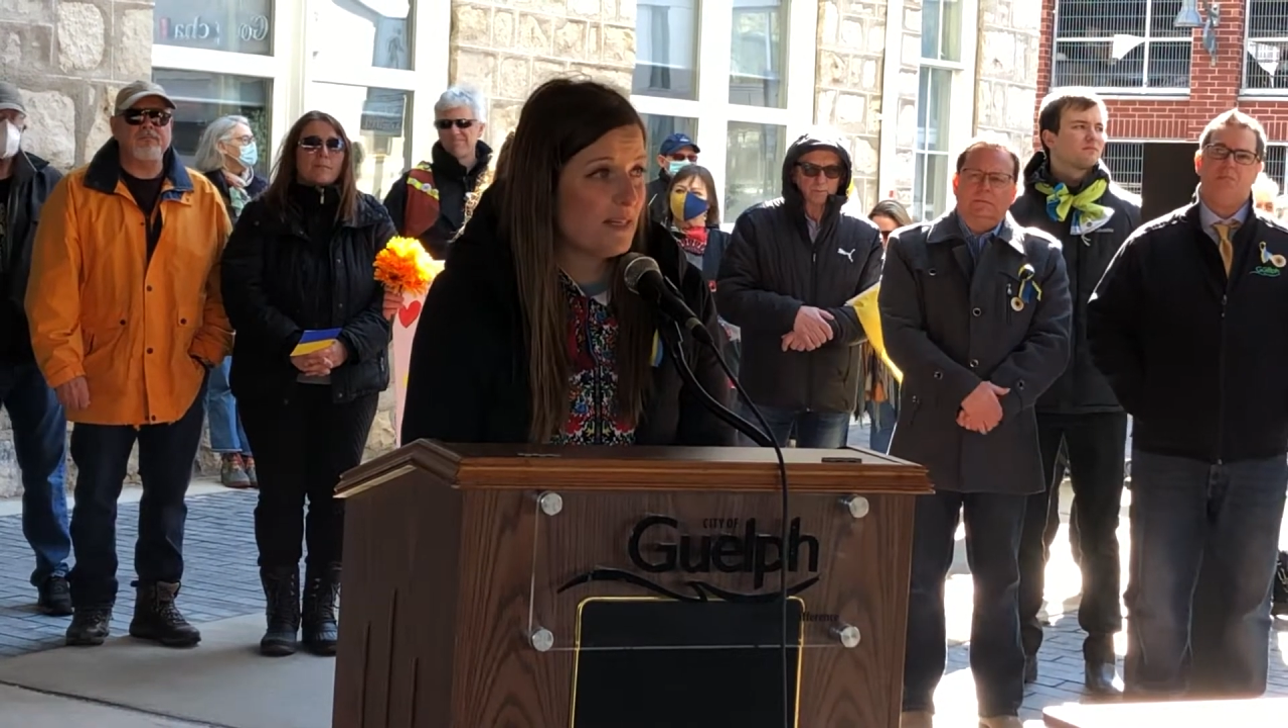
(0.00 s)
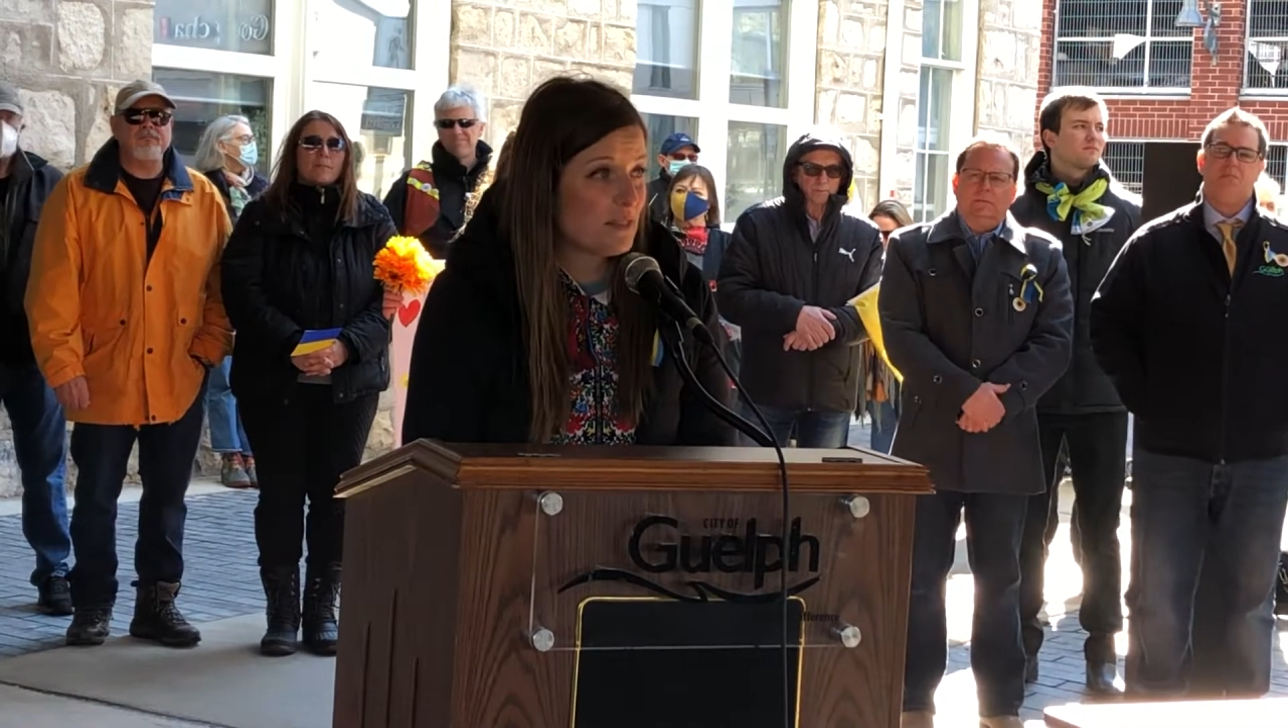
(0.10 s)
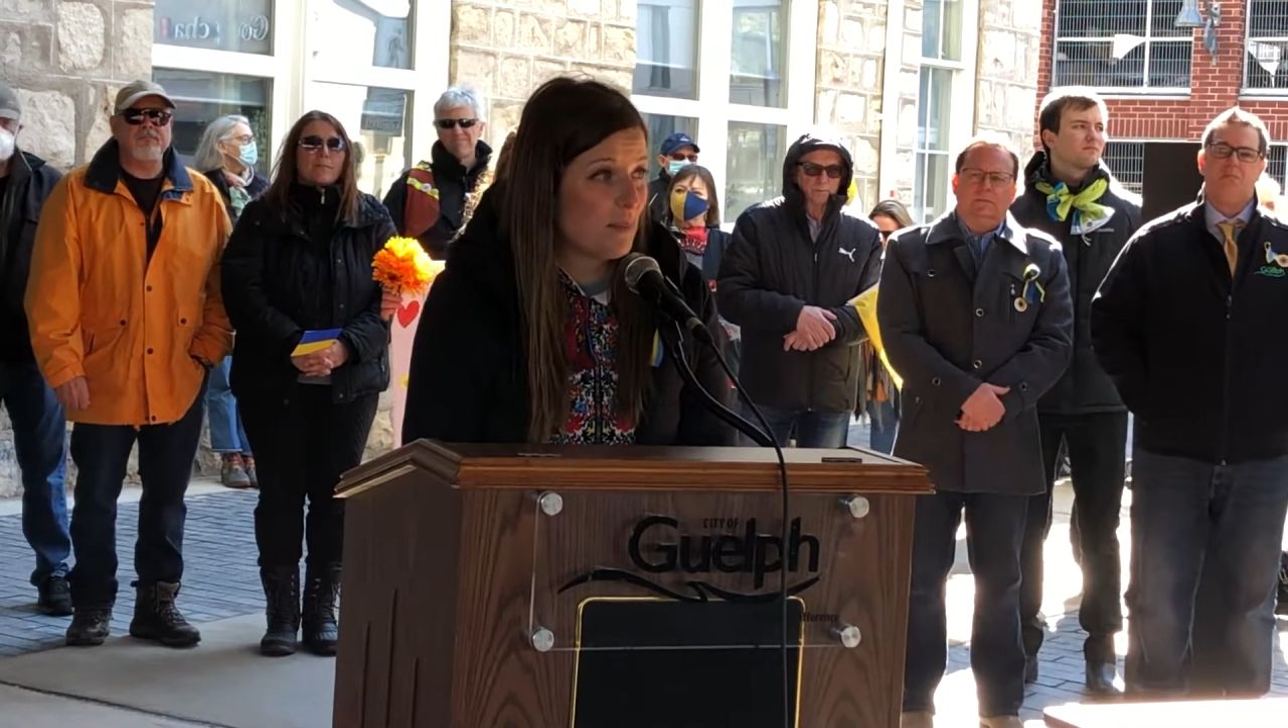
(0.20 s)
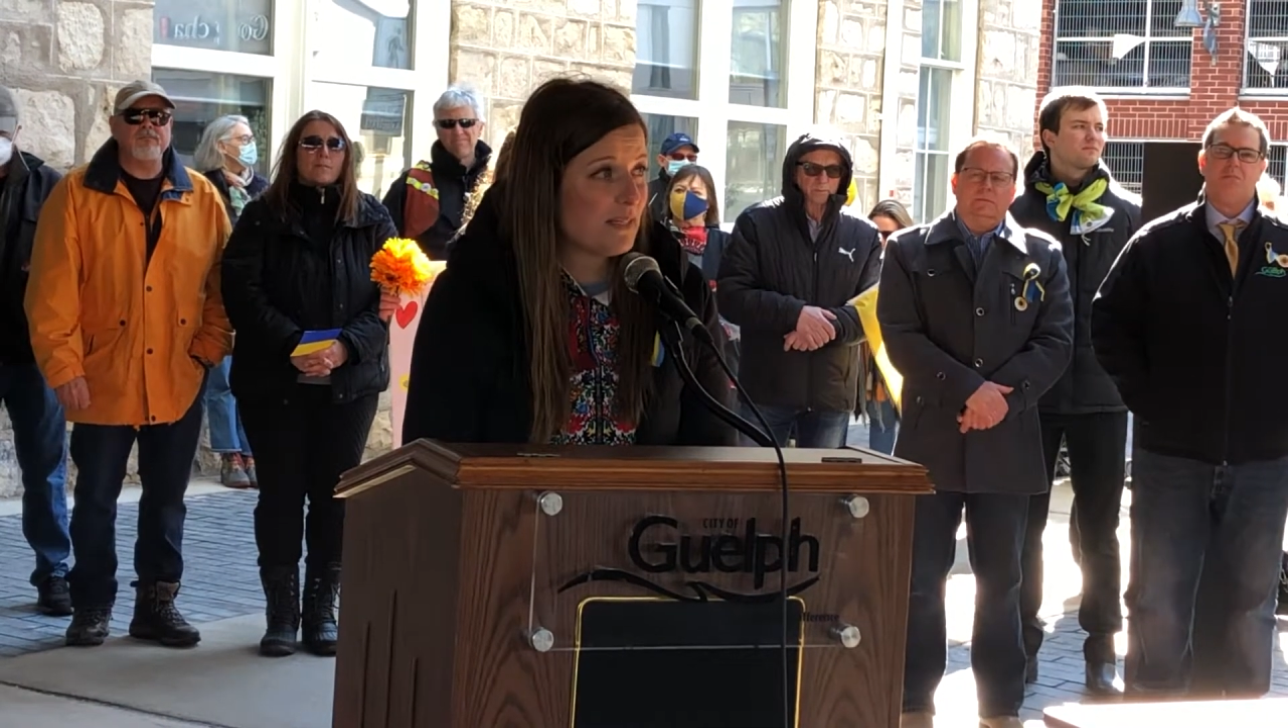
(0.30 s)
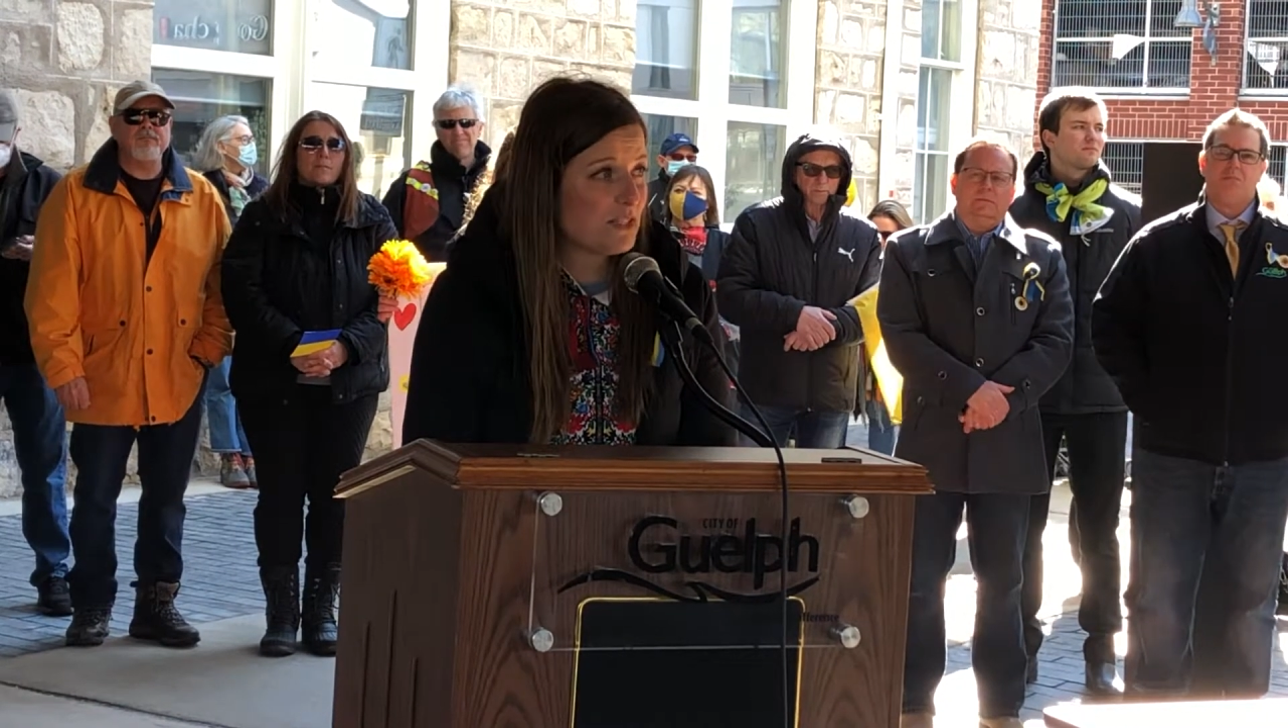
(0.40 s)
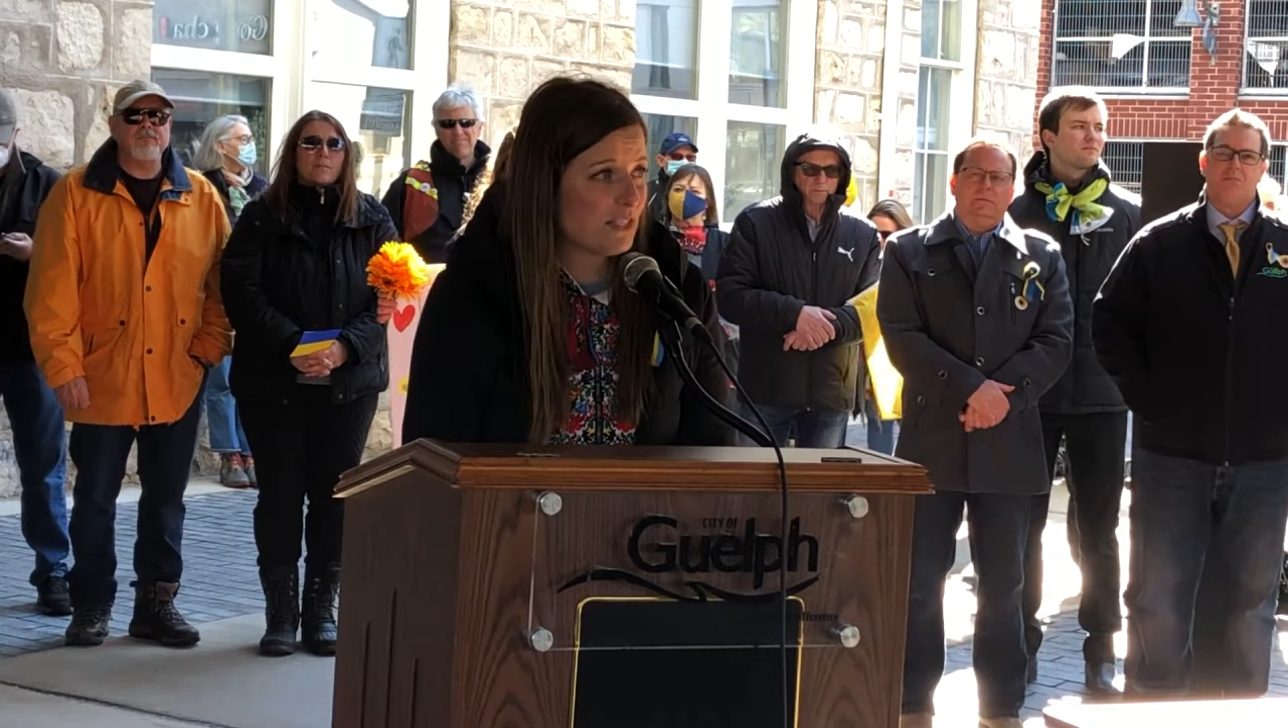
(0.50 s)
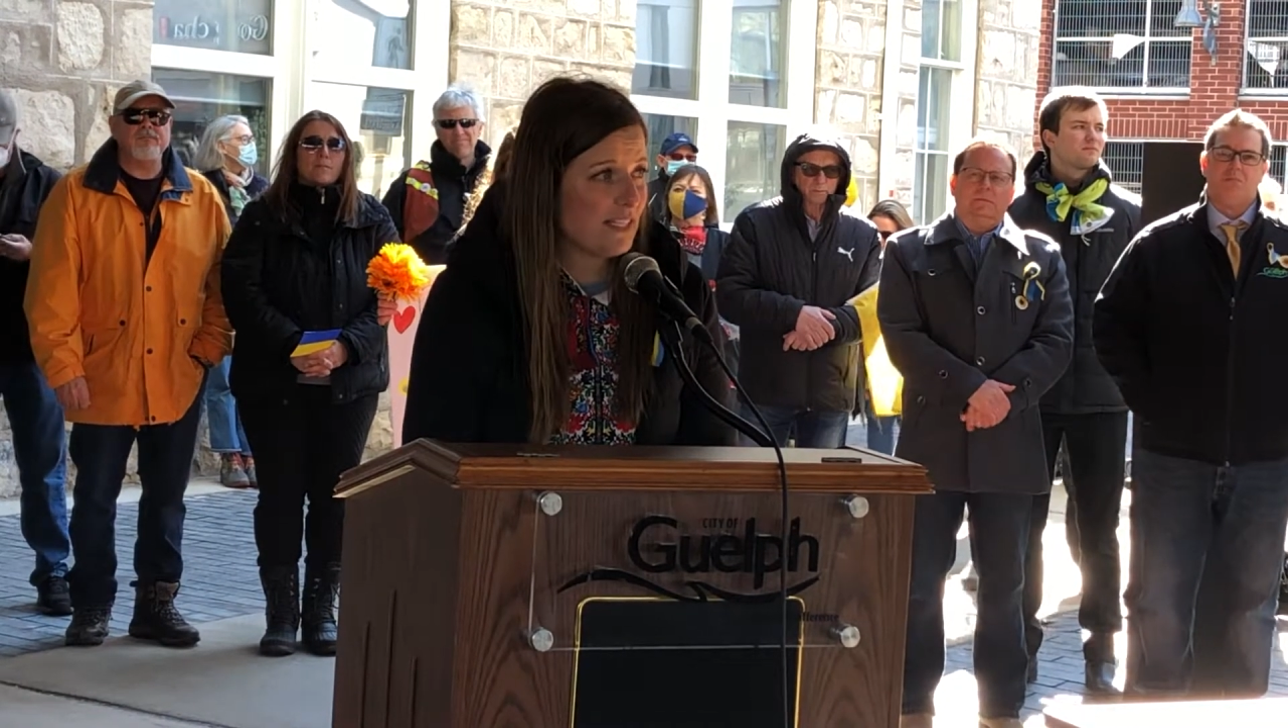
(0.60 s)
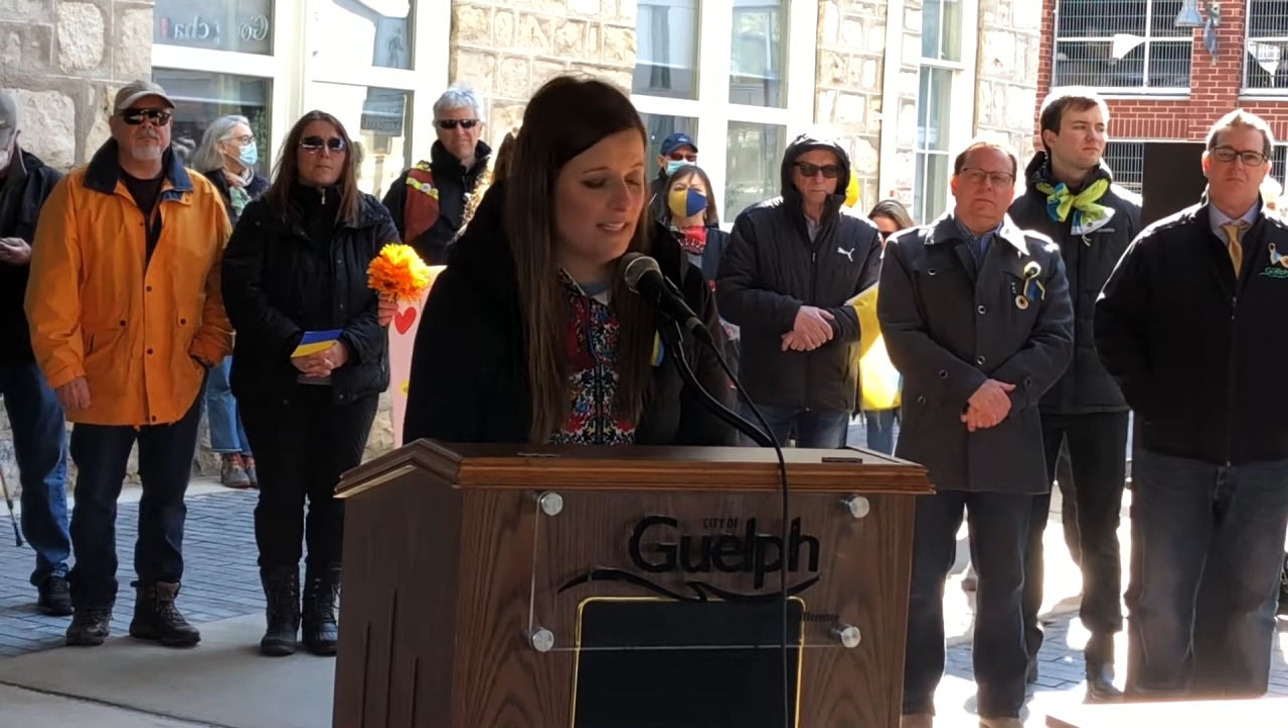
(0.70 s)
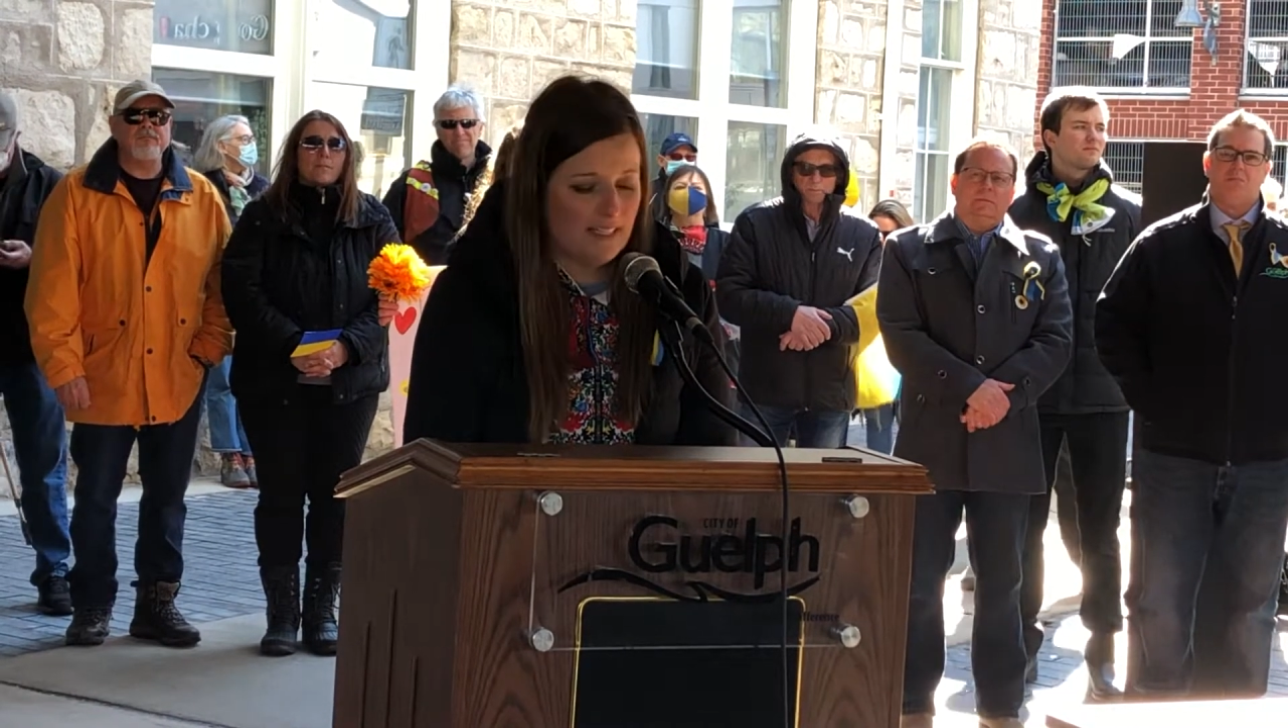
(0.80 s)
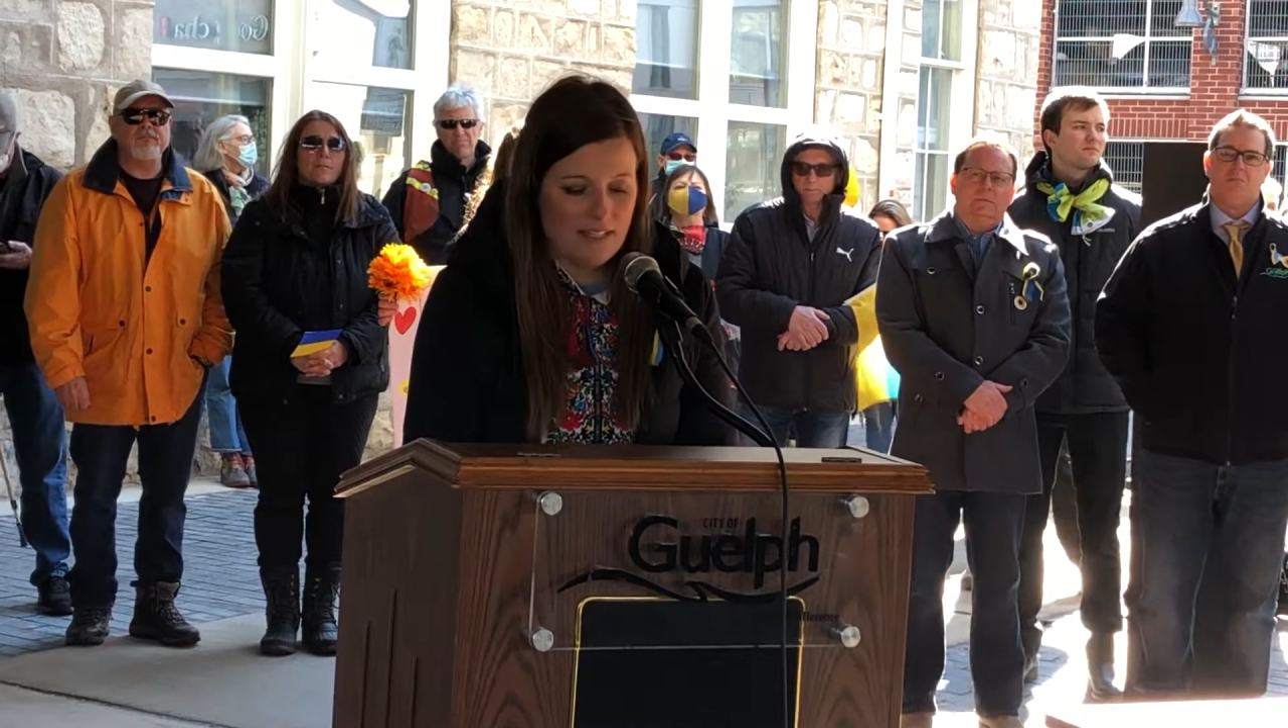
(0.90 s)

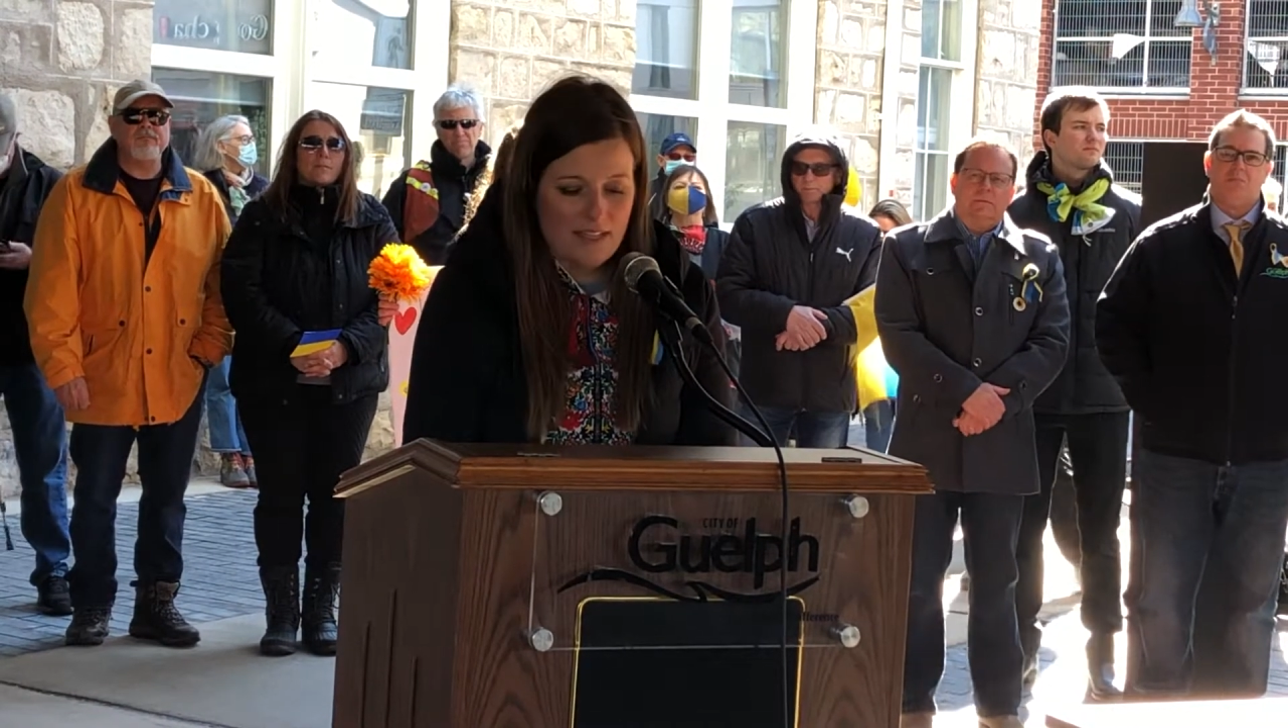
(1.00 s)
especially